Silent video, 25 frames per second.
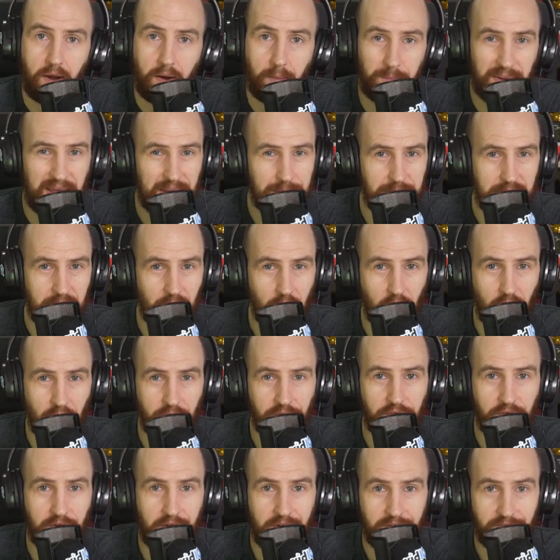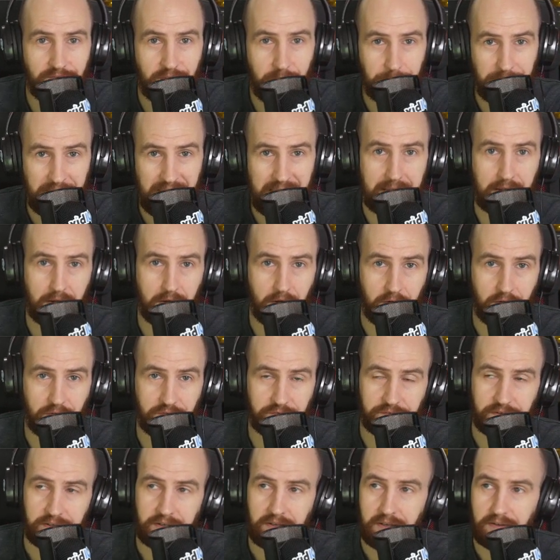Maybe offer the payoff.
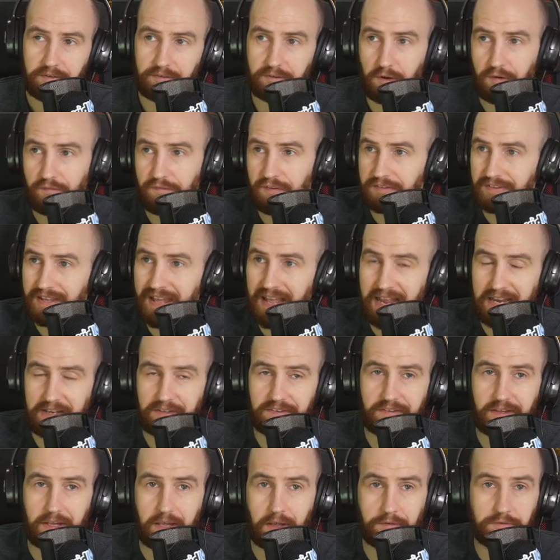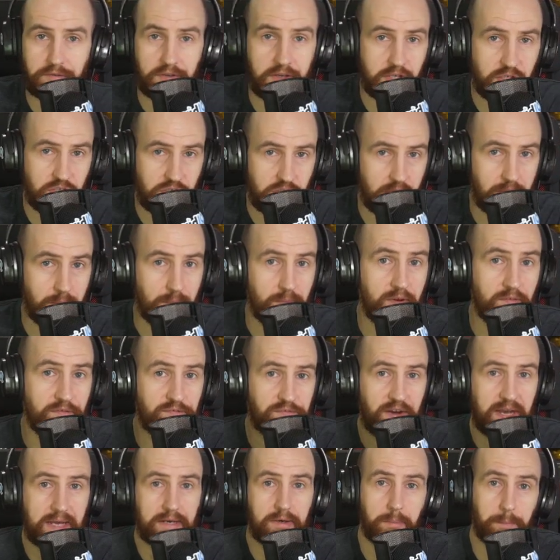So if it's hairstyles, you can show them the
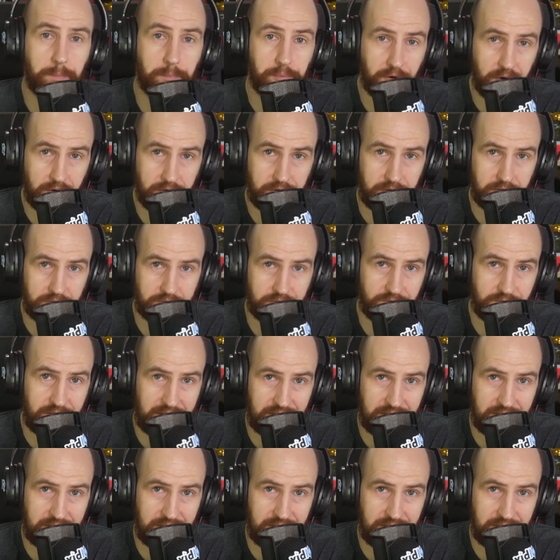final product of,